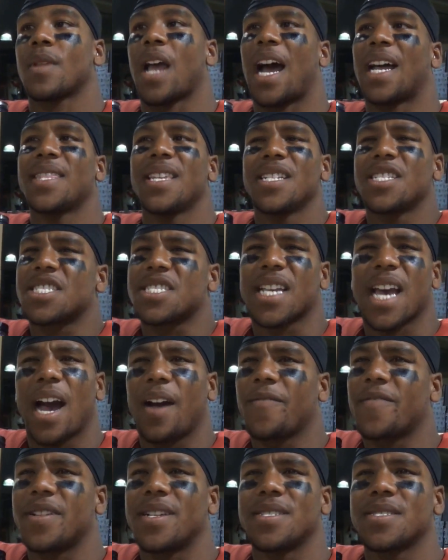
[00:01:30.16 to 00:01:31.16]
I think just
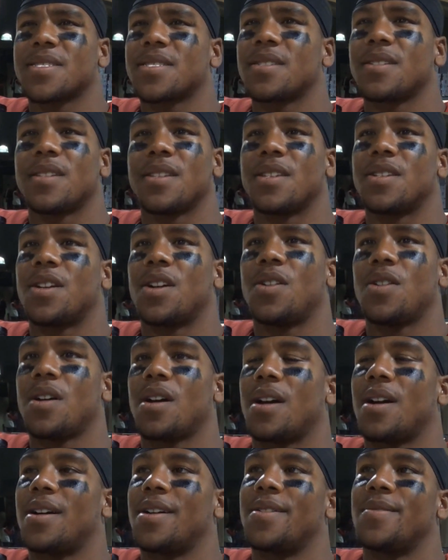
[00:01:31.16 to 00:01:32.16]
confidence, you
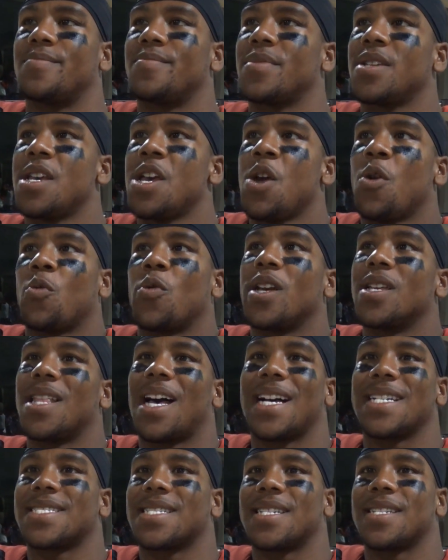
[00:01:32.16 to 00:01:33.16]
know,
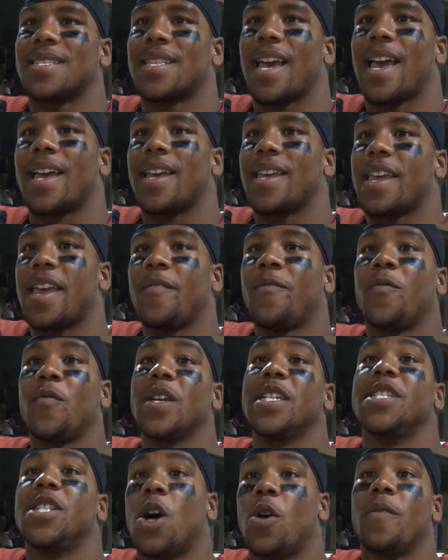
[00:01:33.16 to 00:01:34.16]
realizing that if
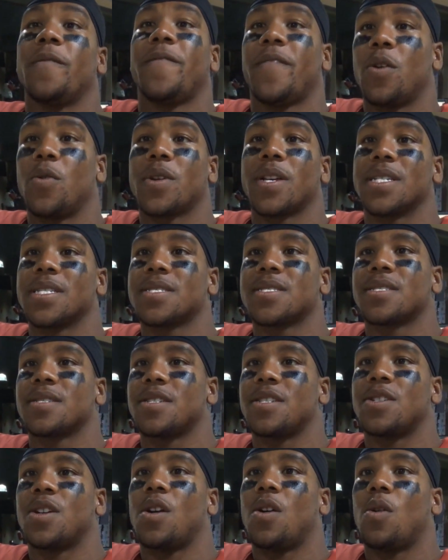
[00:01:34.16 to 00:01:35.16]
we don't focus,
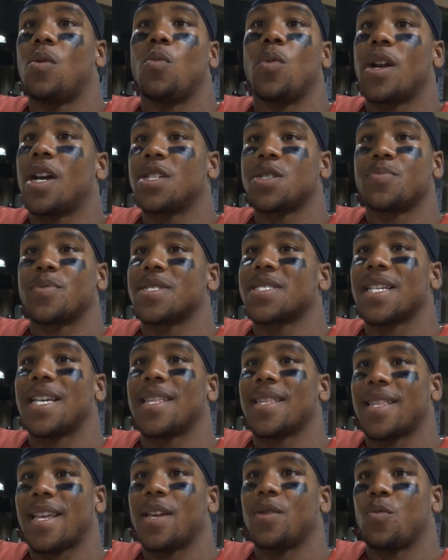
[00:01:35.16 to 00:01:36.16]
you know,
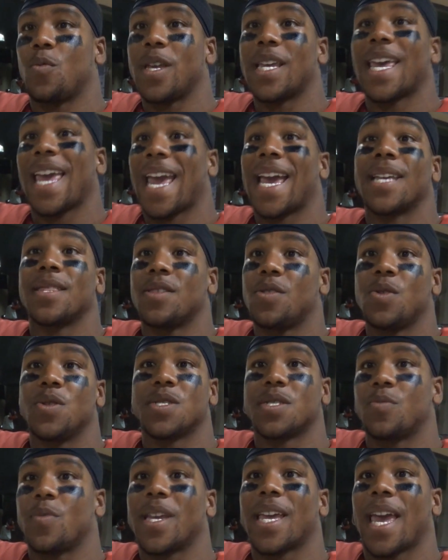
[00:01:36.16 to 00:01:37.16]
100%, then we can
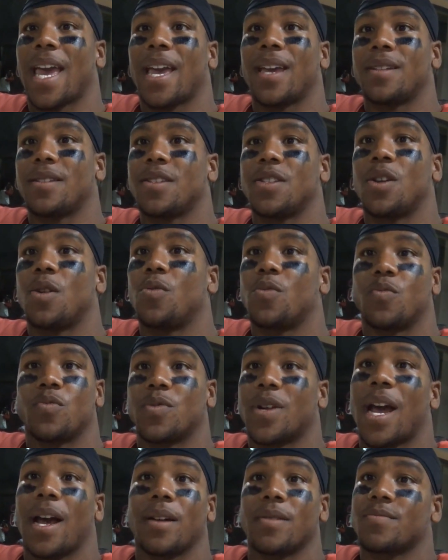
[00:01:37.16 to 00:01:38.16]
lose, and we can, you know,
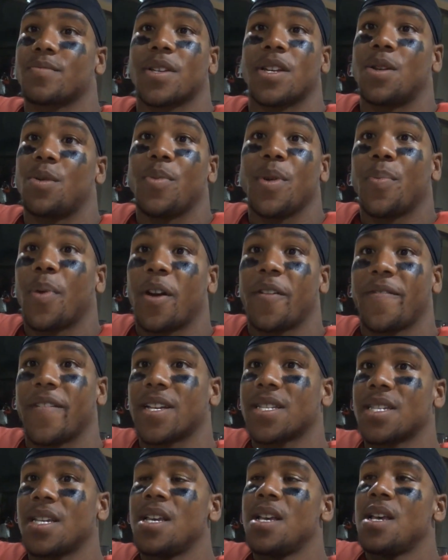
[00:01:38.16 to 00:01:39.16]
we're not going to be perfect.